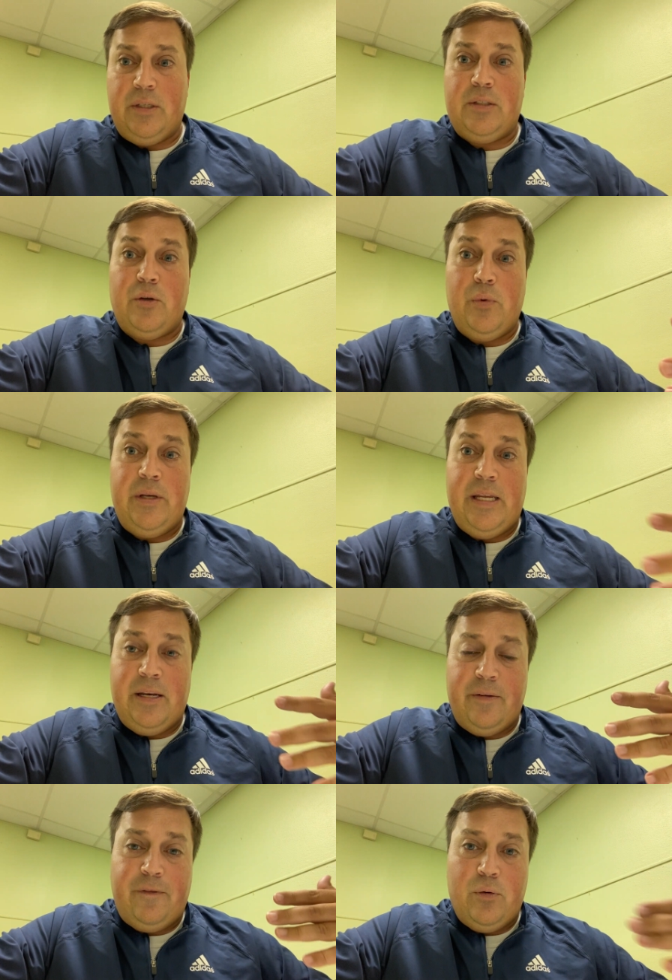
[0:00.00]
And so we need
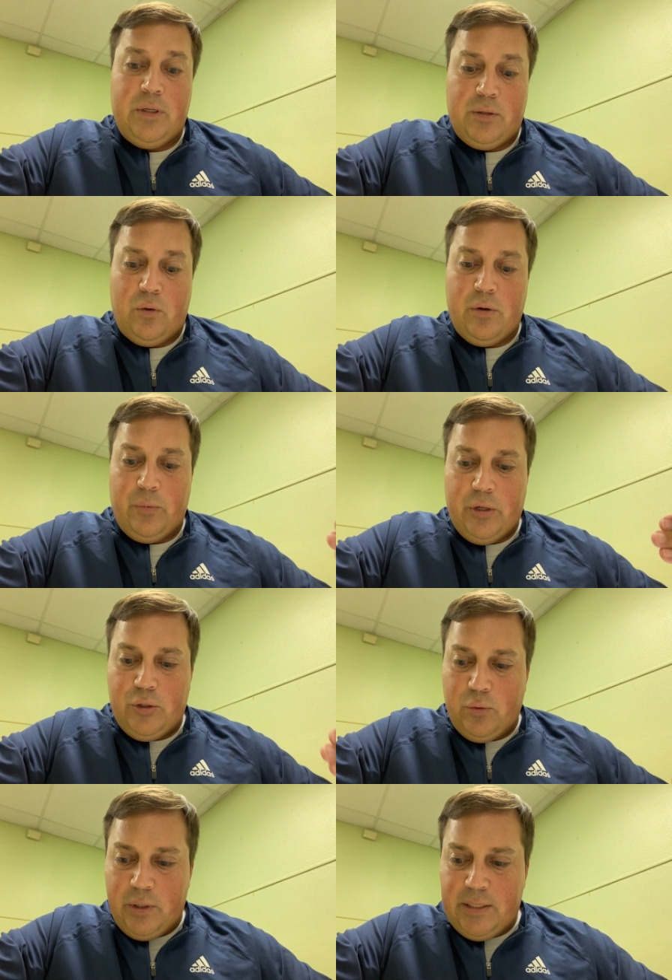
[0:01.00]
to focus on
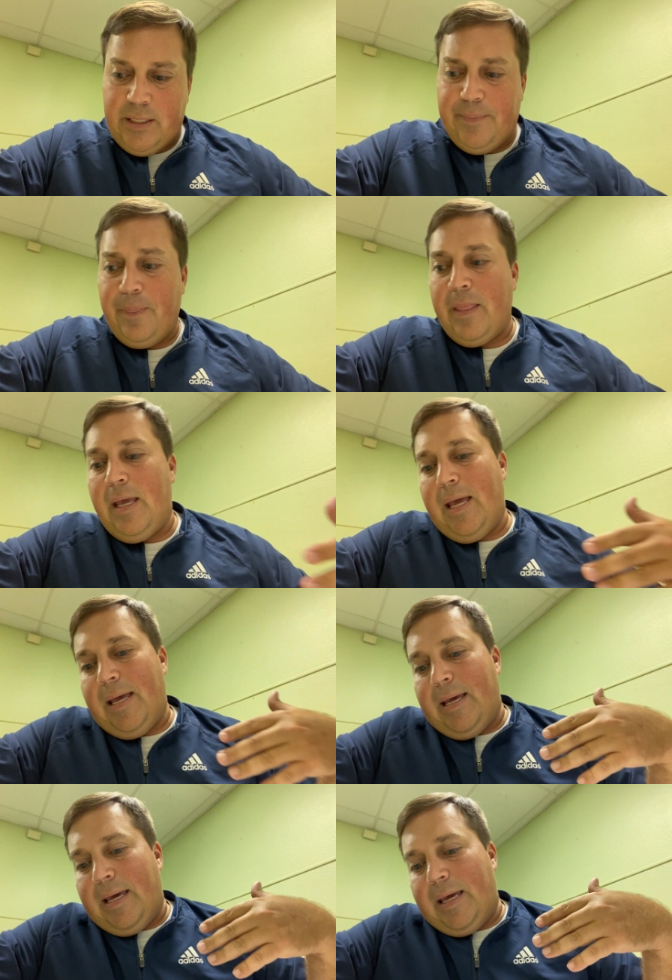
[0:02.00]
rejoicing.
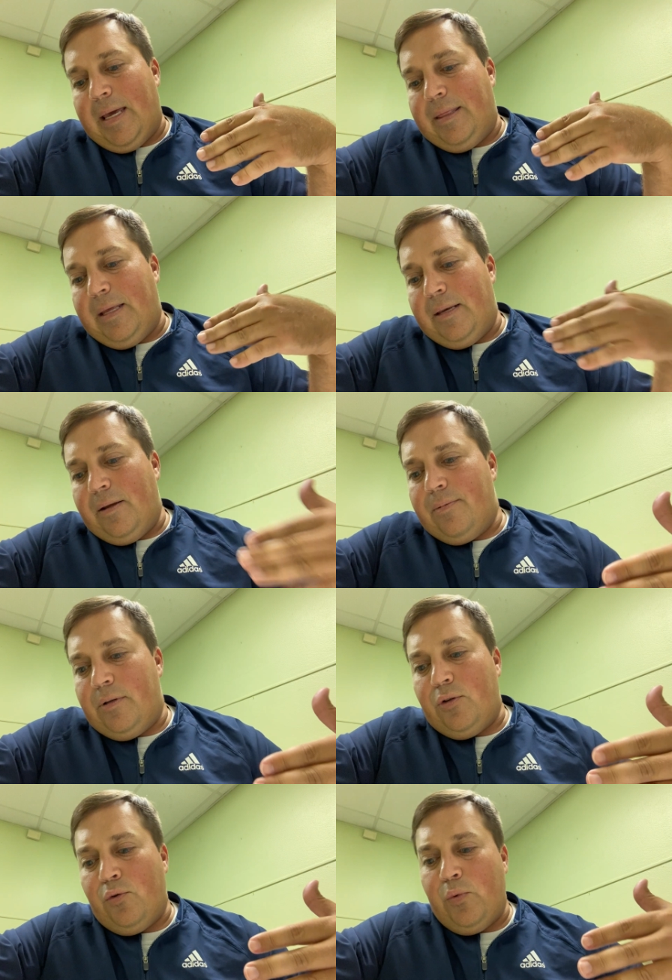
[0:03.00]
And then number
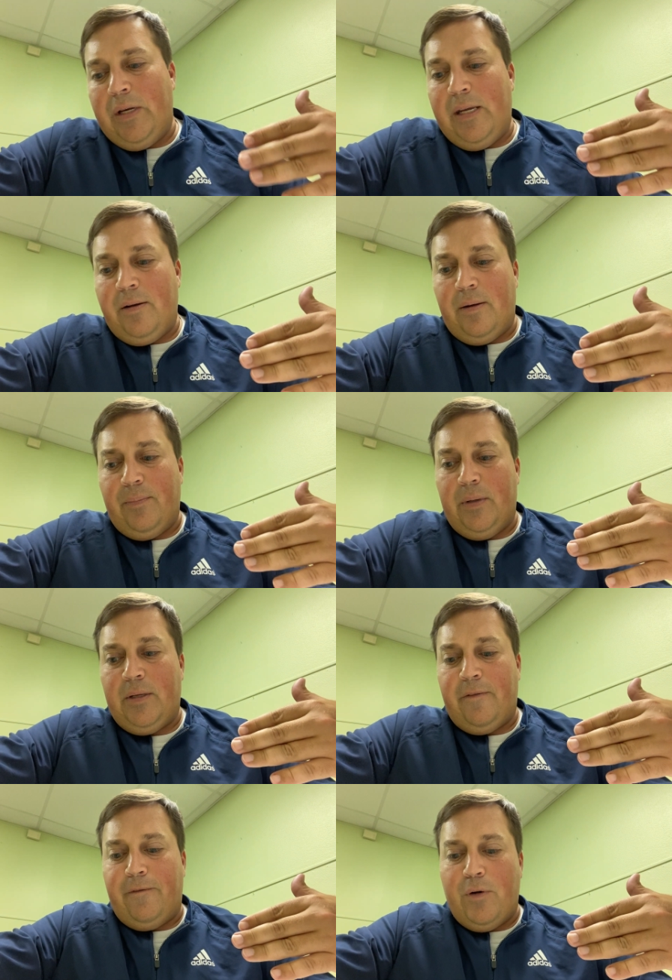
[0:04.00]
two, we need to,
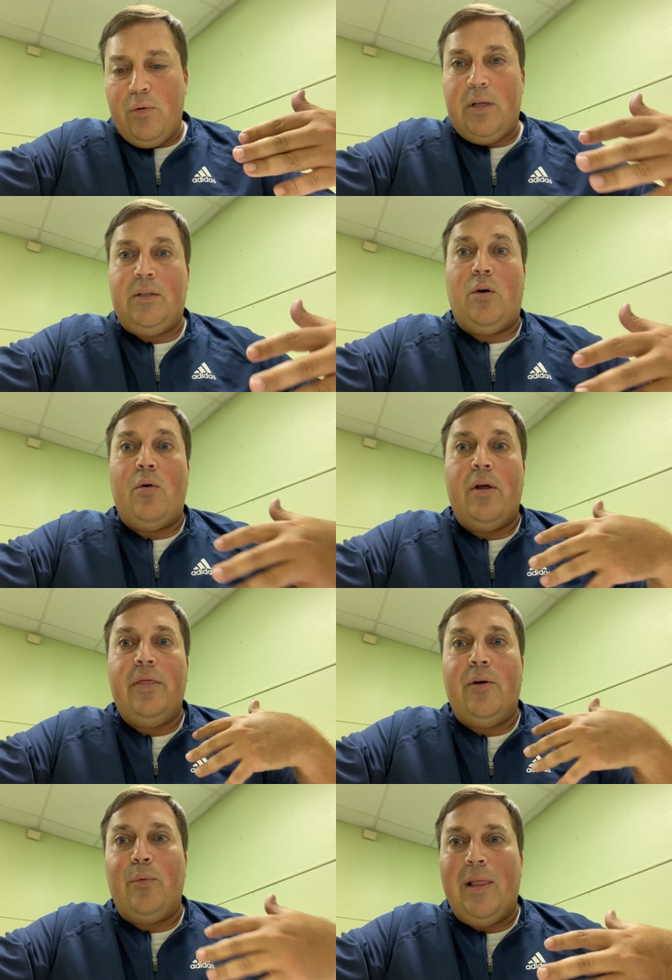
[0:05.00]
to focus on
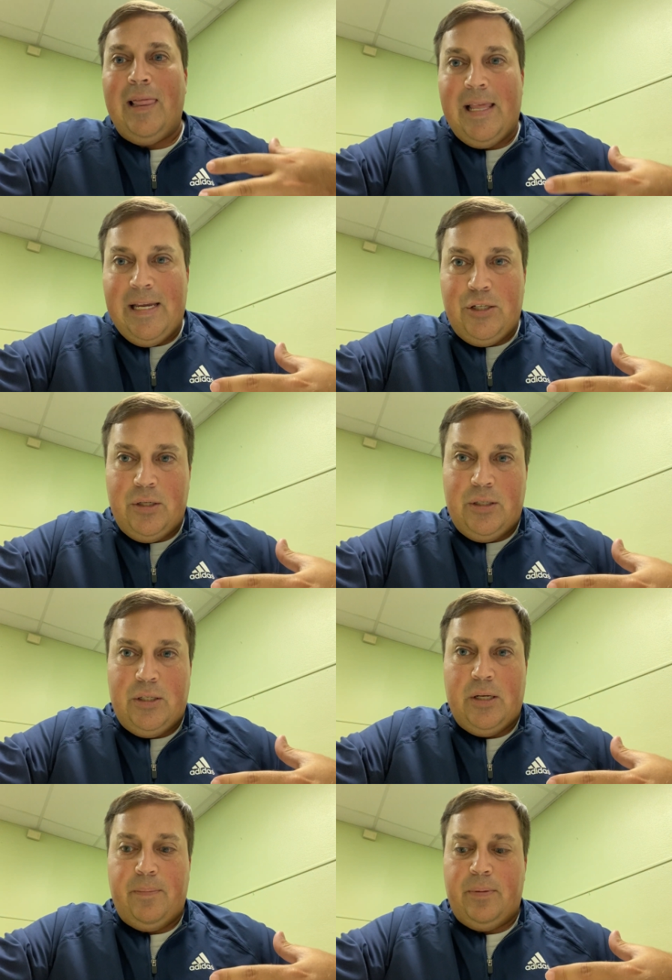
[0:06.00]
the
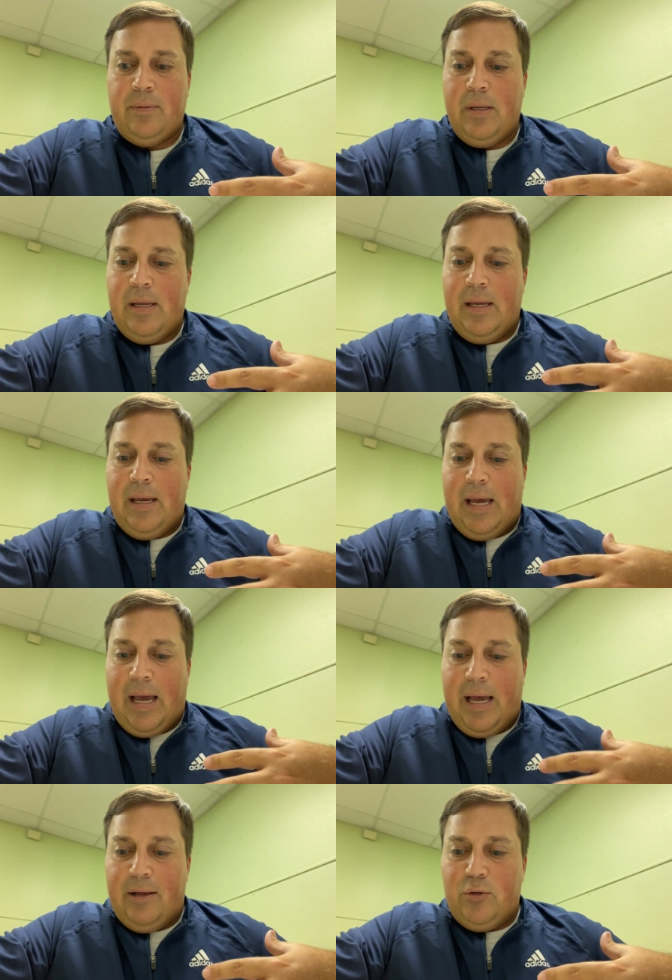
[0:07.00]
relationship
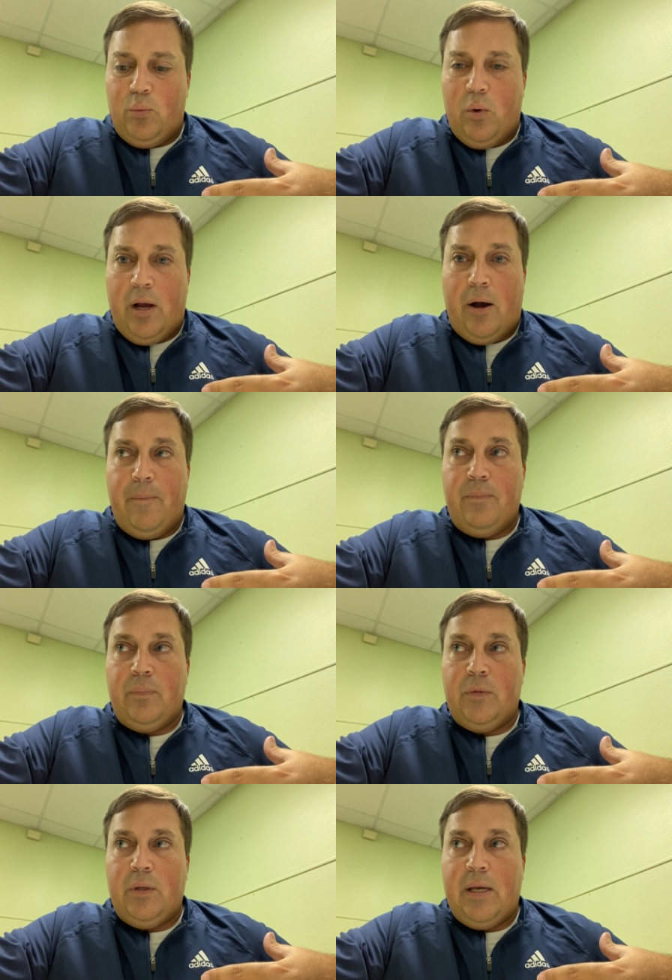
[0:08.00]
as well.
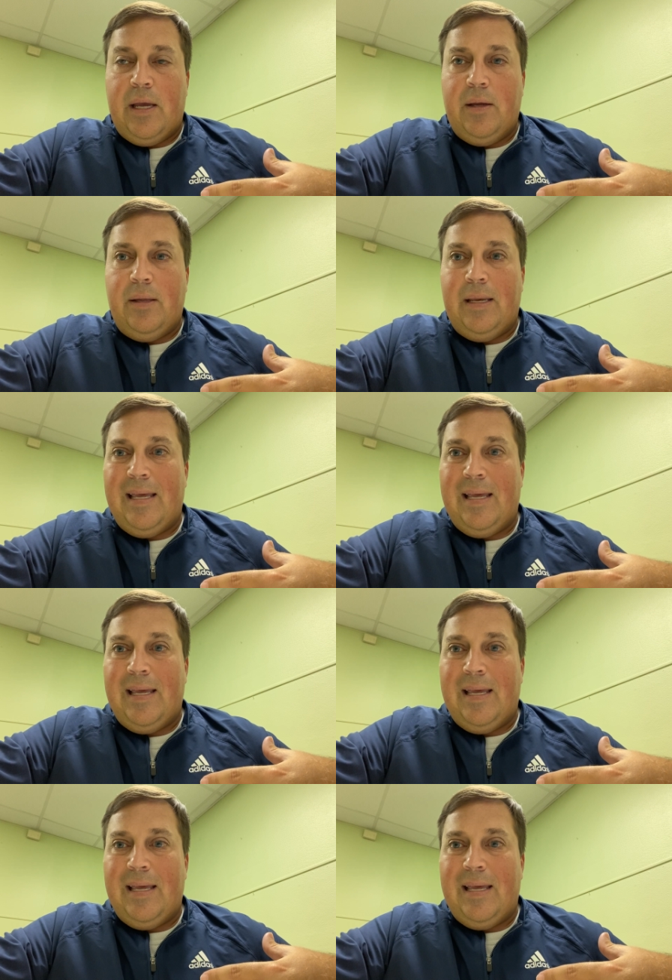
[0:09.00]
Okay.